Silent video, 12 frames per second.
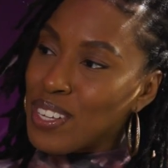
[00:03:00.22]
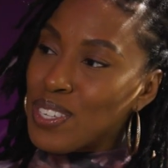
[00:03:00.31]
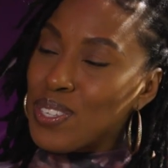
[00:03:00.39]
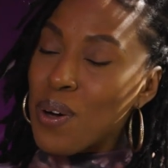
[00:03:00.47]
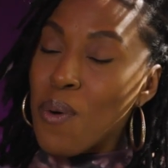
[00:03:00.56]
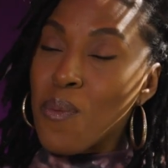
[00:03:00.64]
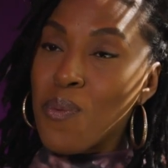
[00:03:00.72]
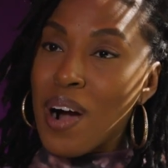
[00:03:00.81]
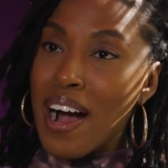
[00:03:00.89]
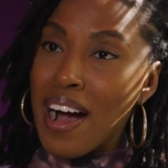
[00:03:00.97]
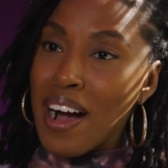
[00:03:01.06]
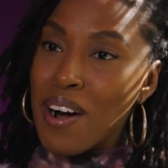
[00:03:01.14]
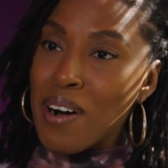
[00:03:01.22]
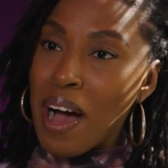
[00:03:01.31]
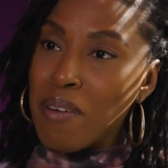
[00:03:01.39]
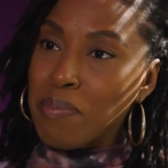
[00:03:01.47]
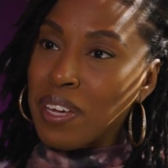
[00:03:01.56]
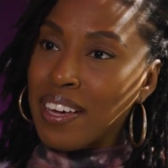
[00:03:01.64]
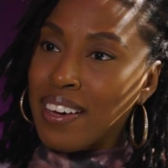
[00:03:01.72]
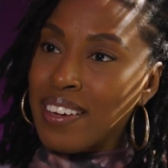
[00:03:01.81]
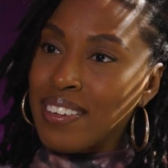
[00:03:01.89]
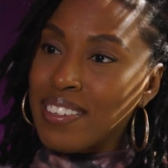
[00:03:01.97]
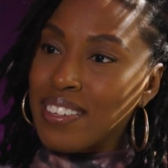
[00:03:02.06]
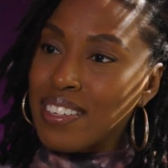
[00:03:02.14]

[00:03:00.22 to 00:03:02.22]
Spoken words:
So wow, I mean,